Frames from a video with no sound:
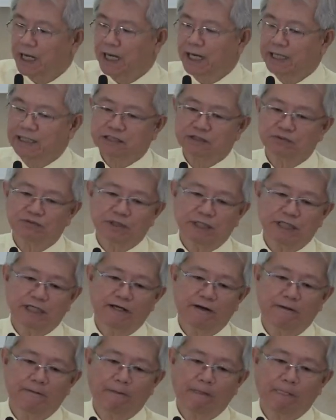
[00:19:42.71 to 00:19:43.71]
as we
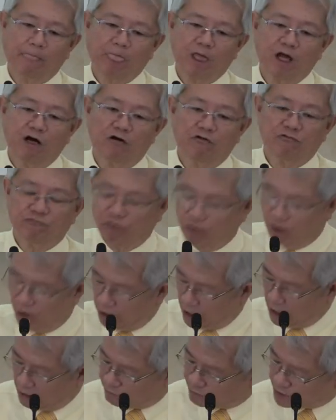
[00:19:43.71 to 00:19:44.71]

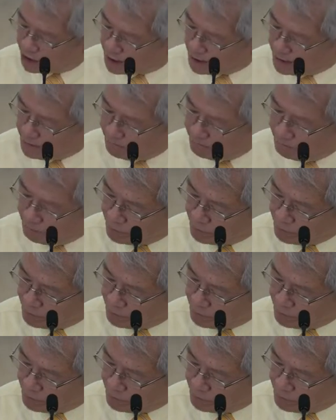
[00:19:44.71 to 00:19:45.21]
follow after